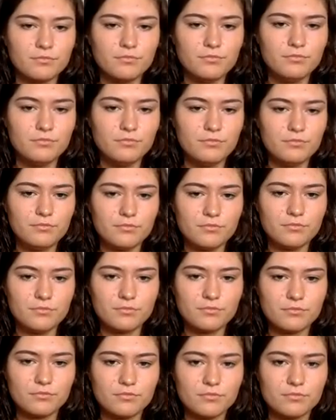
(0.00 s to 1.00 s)

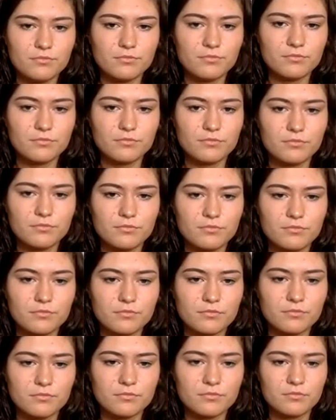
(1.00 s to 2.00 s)

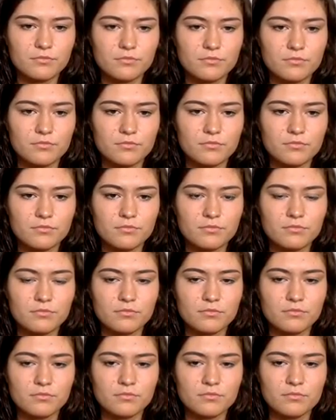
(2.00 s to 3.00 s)

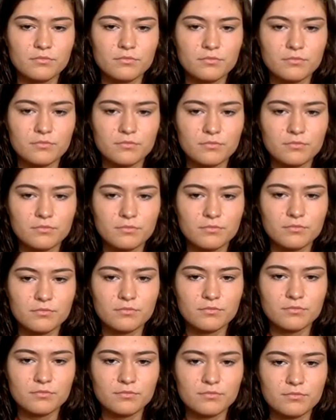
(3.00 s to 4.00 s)

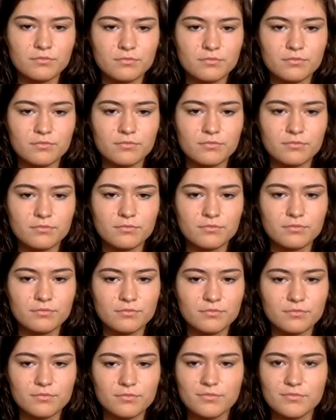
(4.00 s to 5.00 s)

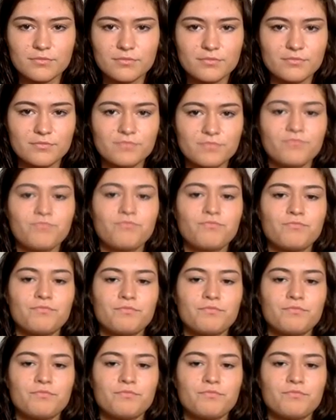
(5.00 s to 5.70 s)
The person shown says nothing.